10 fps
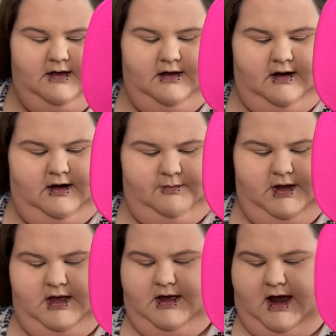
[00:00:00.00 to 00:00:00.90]
Um,
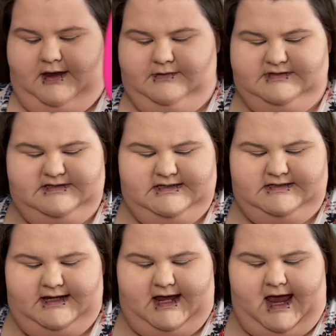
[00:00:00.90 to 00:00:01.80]
I use this
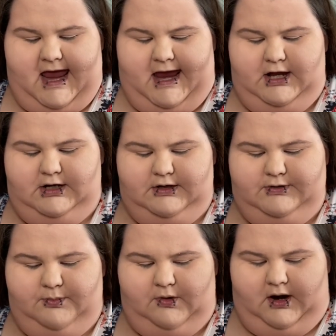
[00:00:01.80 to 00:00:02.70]
like angled
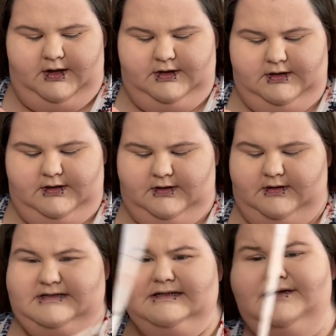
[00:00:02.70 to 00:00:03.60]
brush.
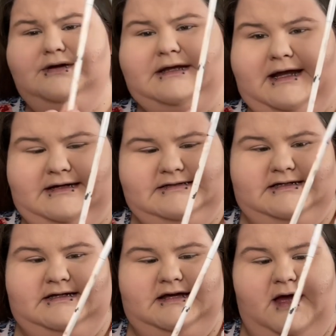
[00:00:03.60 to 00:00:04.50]
It's a little
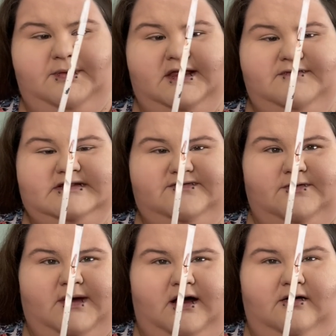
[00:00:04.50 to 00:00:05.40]
dusty. I believe it's from
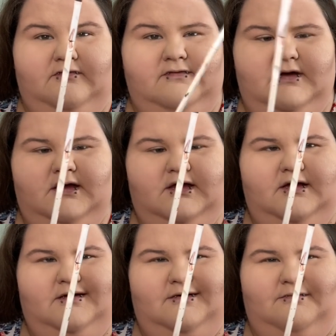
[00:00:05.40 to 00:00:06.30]
e.l.f.
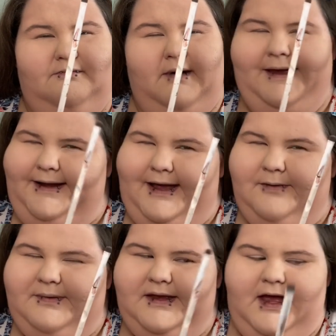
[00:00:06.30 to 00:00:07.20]
Might not
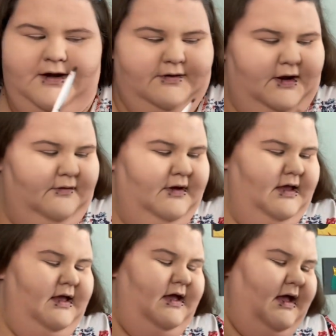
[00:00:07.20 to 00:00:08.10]
be, I don't know.
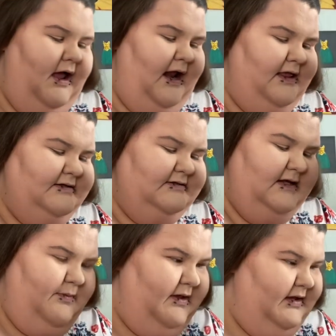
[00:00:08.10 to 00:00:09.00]
And I just
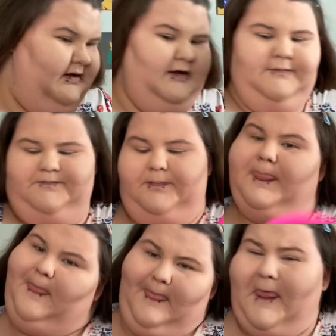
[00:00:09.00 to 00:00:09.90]
dip in,
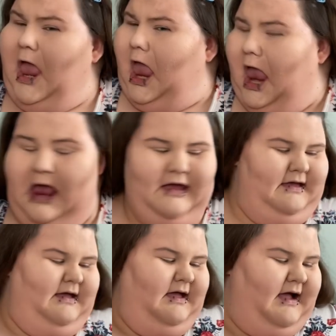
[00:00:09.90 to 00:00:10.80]

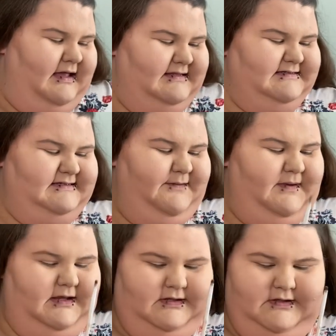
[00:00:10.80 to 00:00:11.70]
I just dip
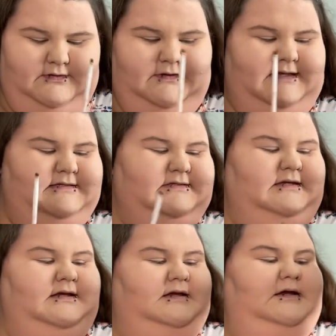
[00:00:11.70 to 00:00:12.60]
into this
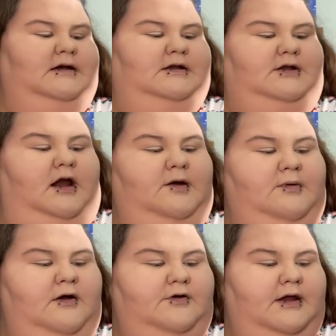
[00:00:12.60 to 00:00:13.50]
dark
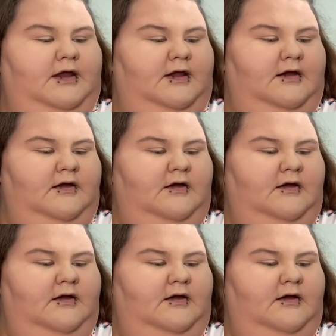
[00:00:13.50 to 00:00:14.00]
brown right here.